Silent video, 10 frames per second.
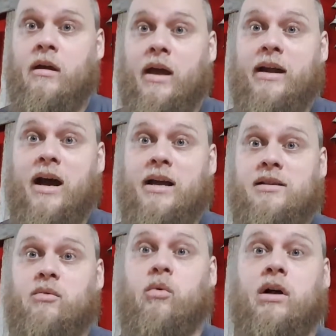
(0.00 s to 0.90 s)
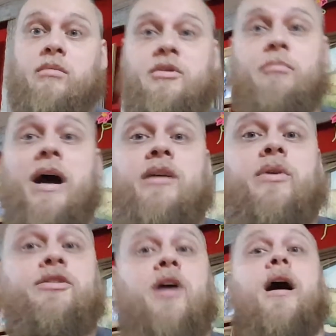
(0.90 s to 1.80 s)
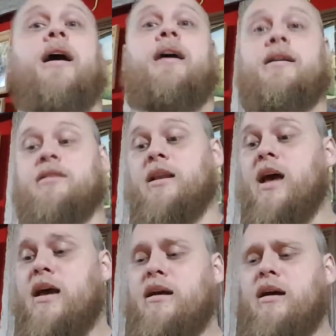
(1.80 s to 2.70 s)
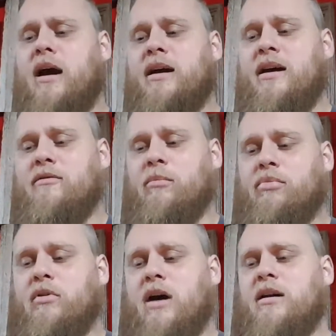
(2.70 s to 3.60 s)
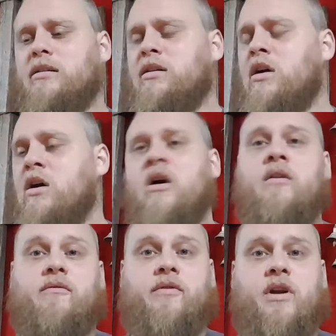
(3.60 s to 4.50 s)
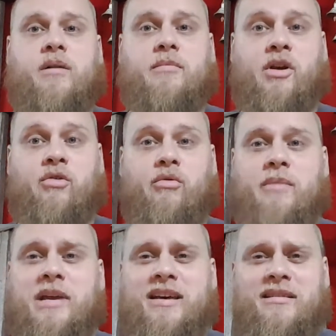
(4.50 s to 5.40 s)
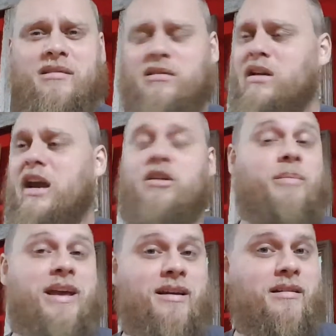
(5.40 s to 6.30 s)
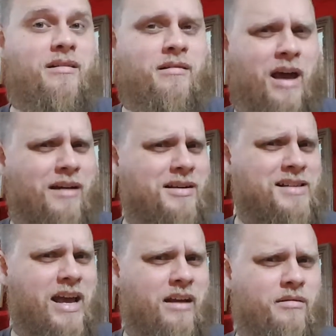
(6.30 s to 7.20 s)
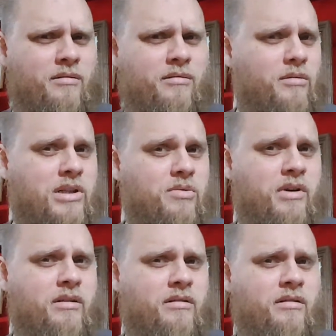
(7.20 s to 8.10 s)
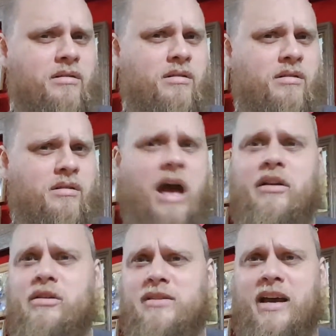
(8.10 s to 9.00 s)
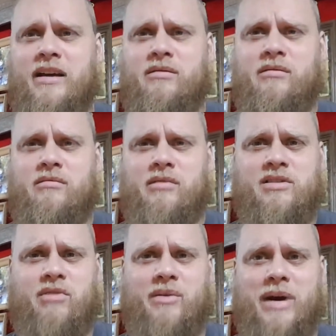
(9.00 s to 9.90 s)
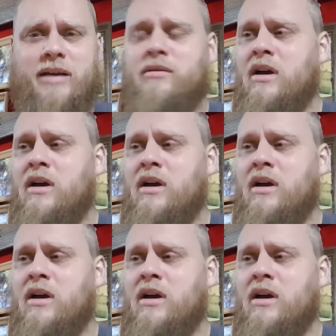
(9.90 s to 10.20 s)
Hey guys, welcome to My Quick Try, and today I have a product from the Caribbean? How do you say it? Which one? How do you say it? What's the right way?